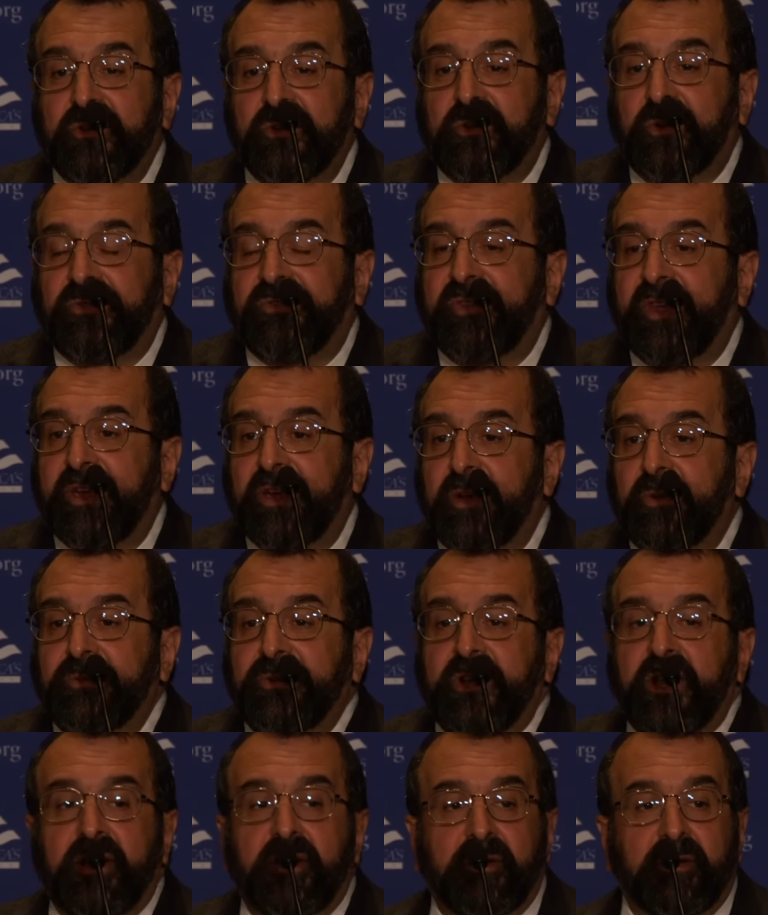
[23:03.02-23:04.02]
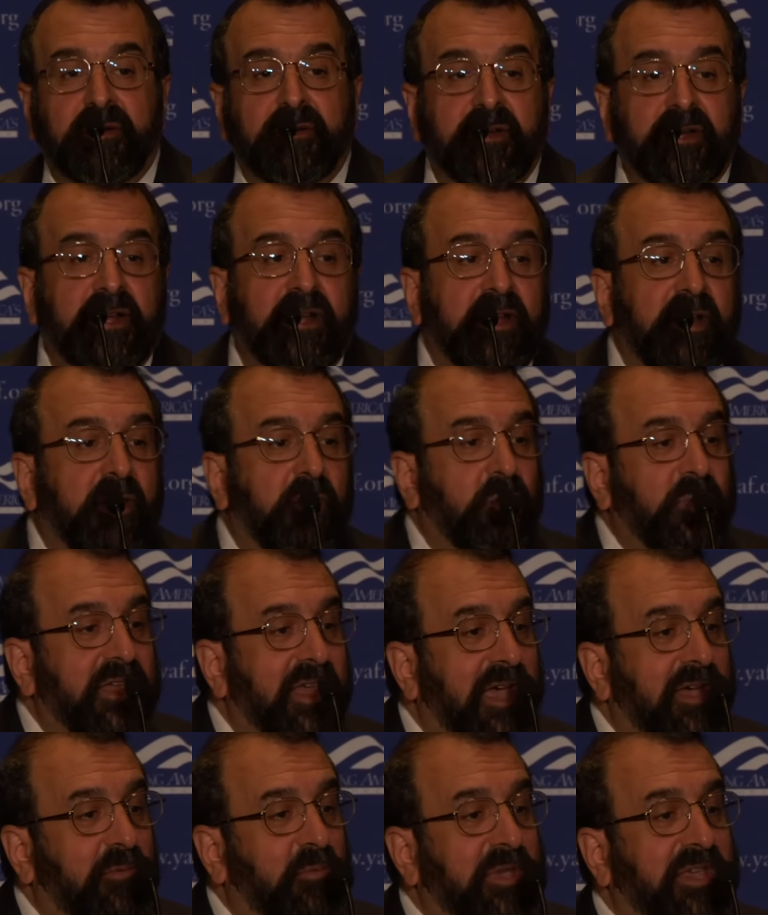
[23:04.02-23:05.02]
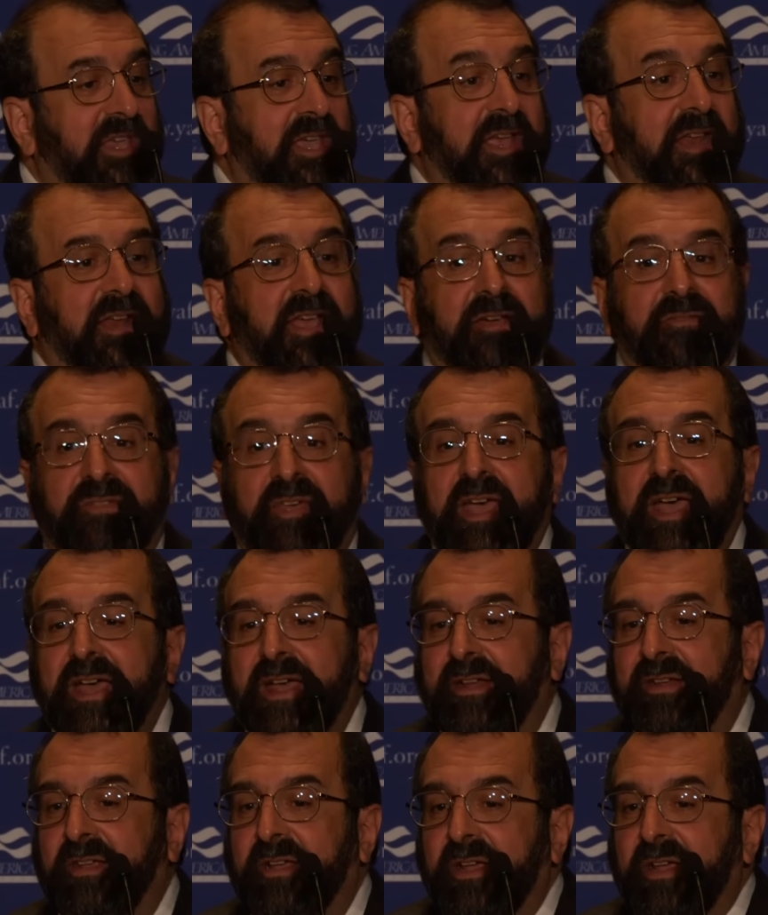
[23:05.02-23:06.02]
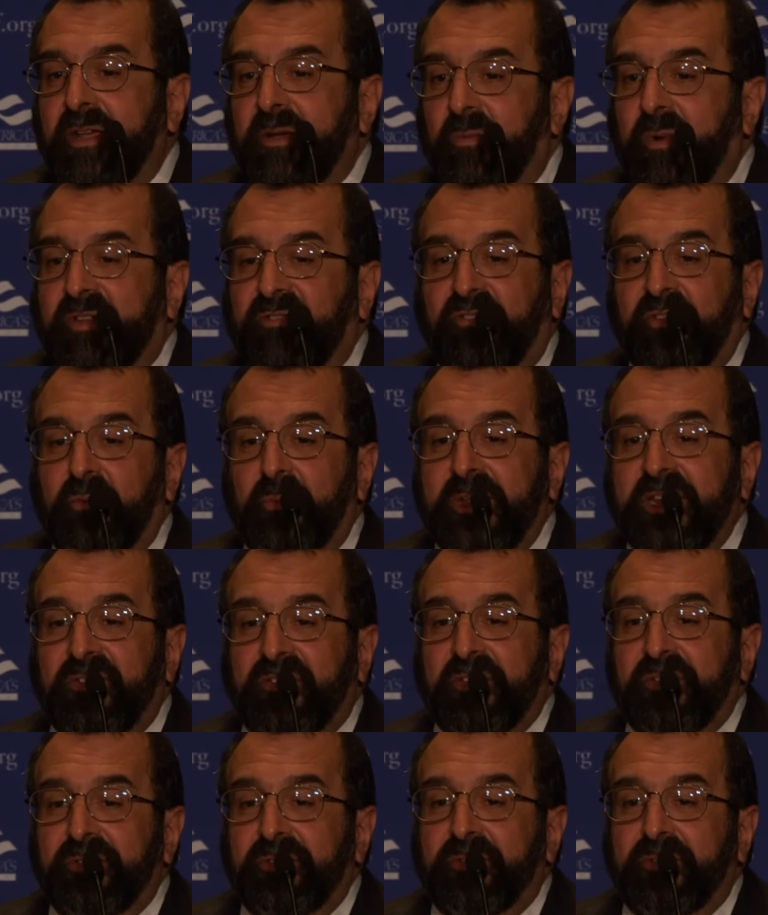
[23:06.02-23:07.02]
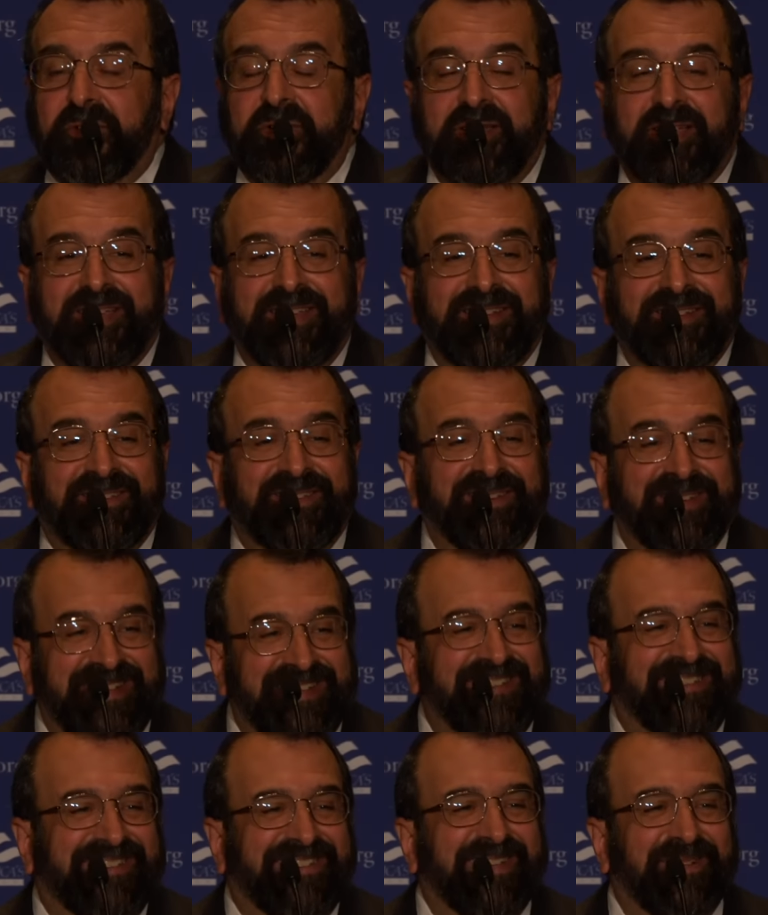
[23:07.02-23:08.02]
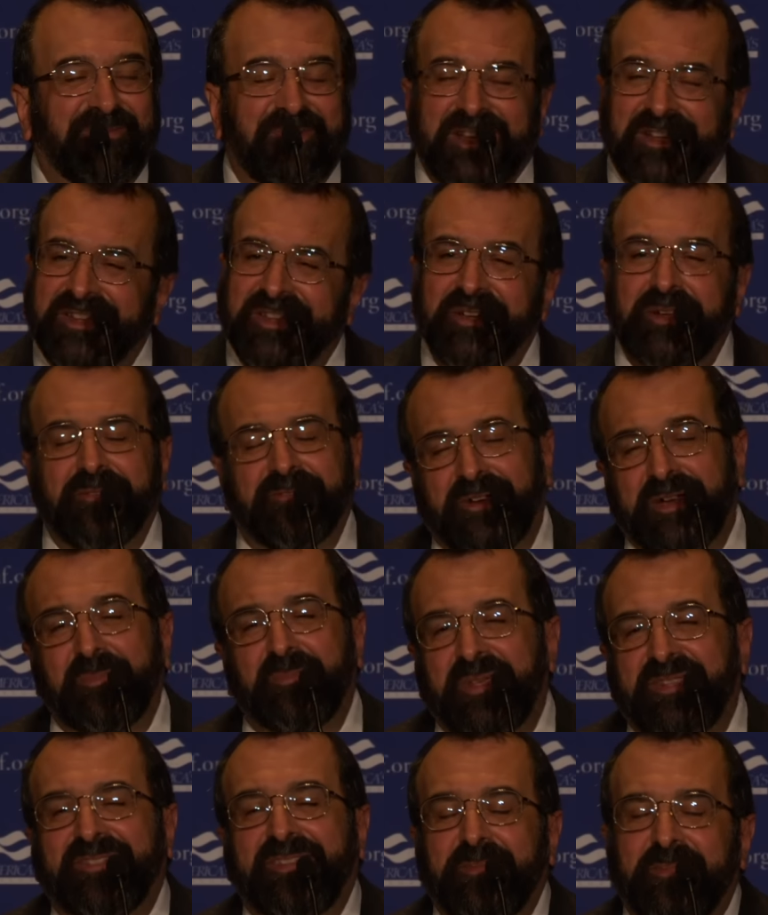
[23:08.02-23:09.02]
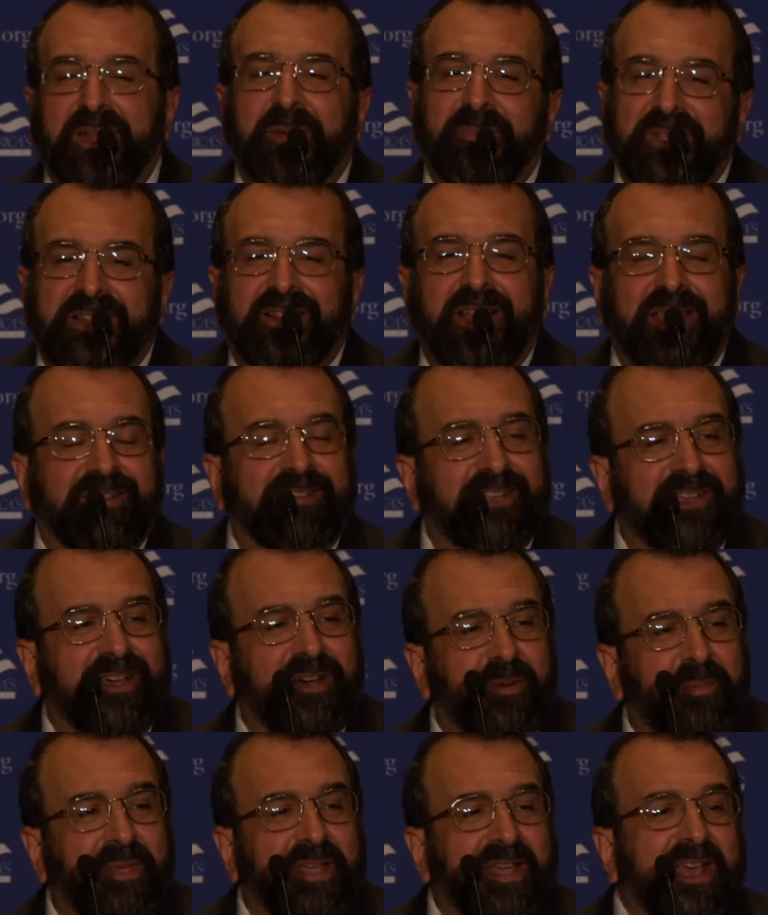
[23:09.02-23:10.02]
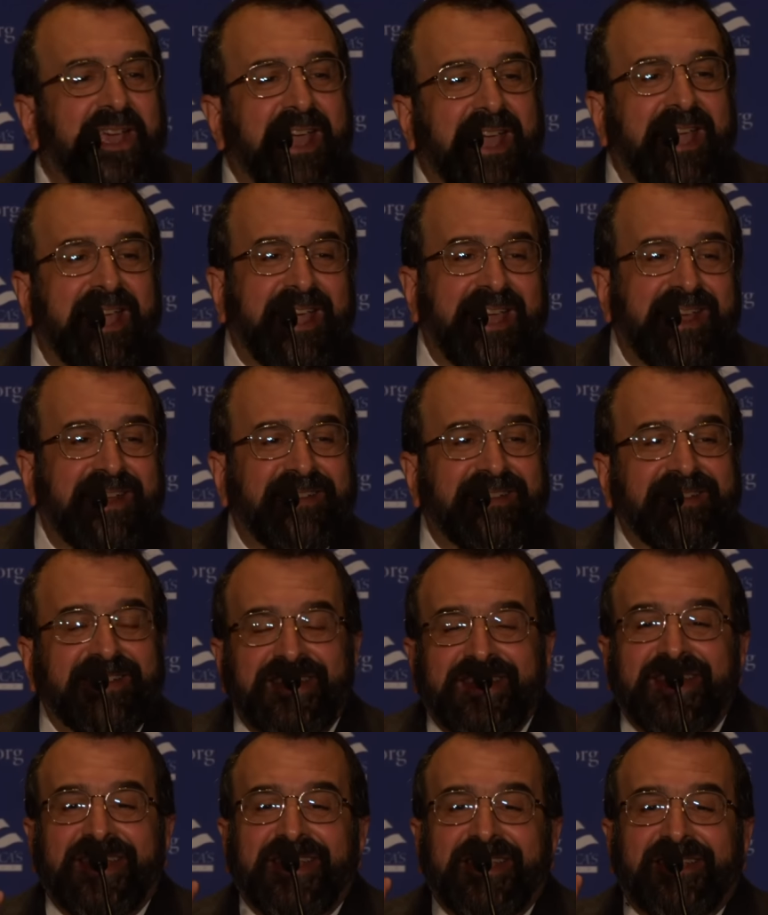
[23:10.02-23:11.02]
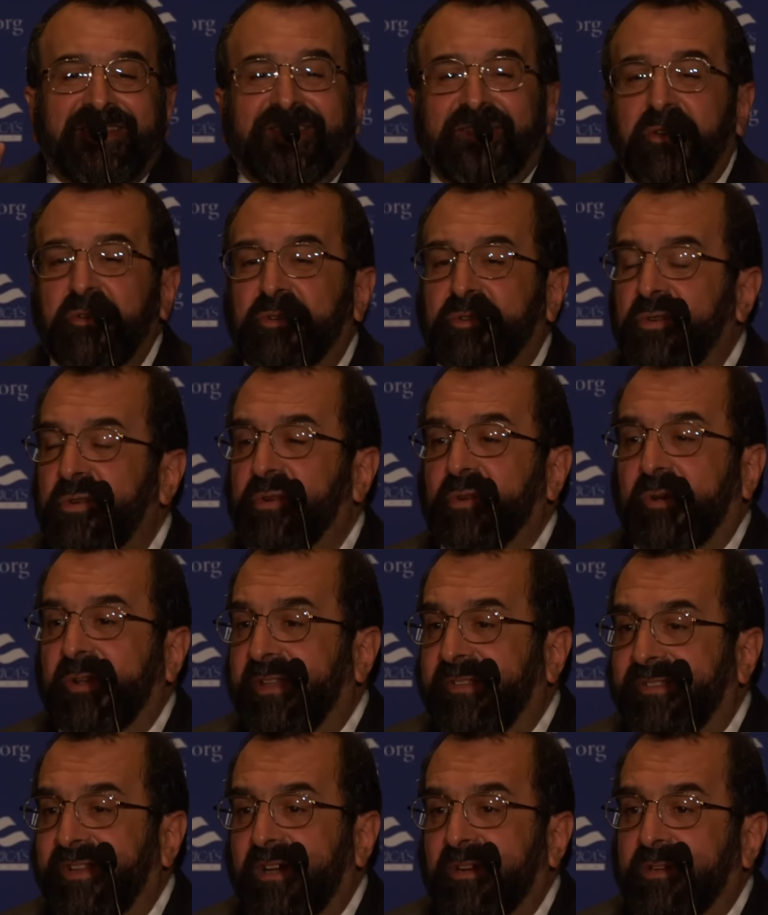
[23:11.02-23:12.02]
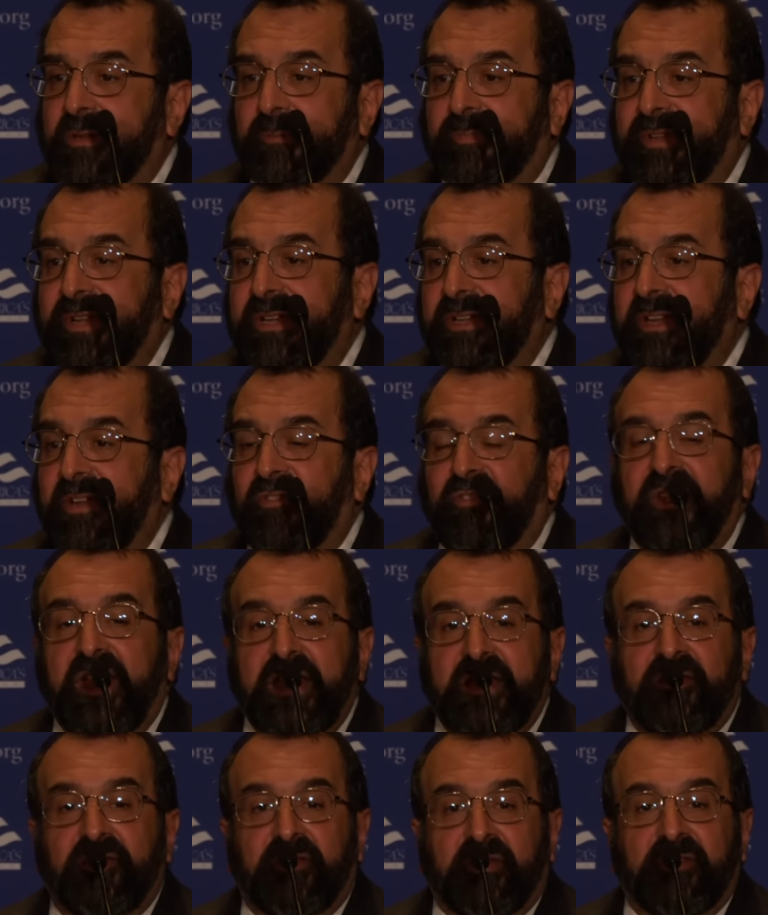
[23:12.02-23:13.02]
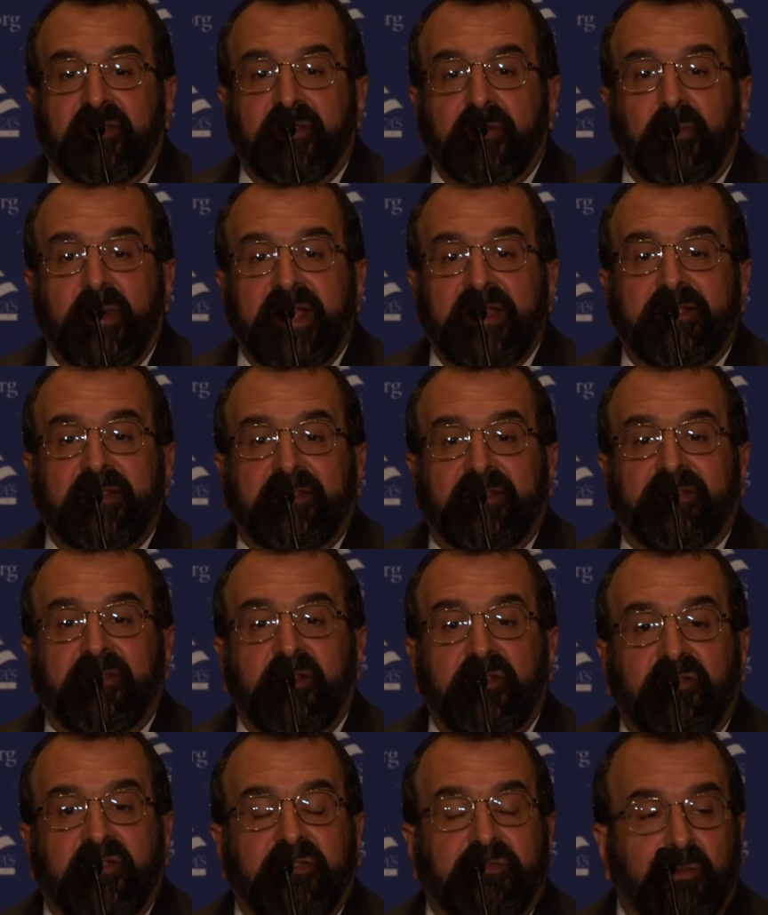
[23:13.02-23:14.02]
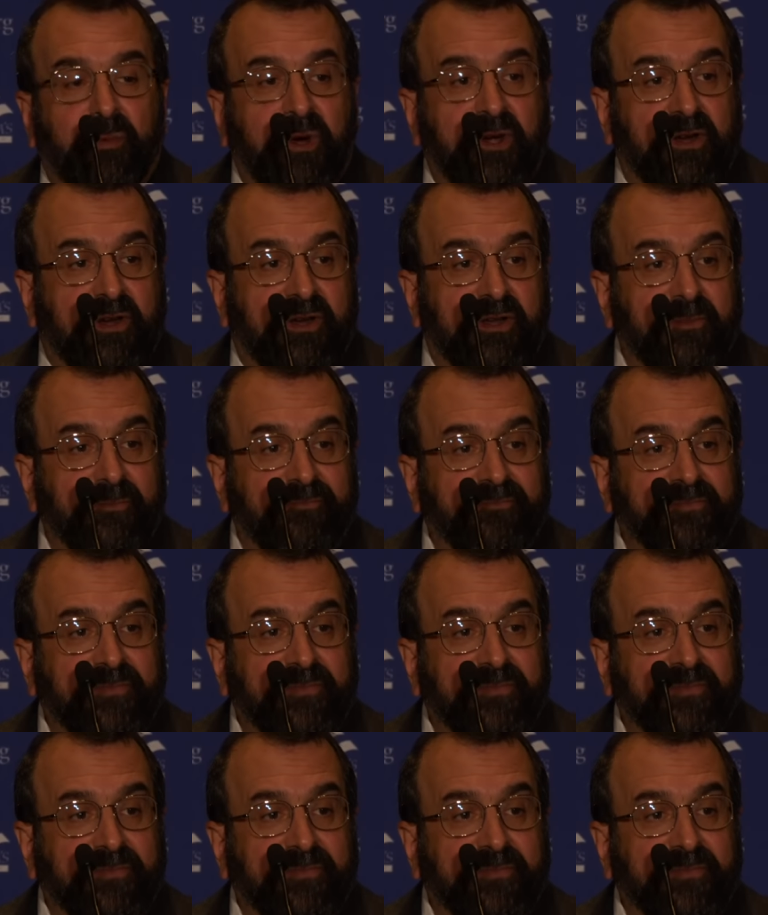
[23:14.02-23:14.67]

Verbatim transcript: Google said, Oh, no, we, we can't have that. What should we do? And he said, Well, you know, I'm very busy, but I'd be glad to help. And so Google has now completely changed the way that searches work.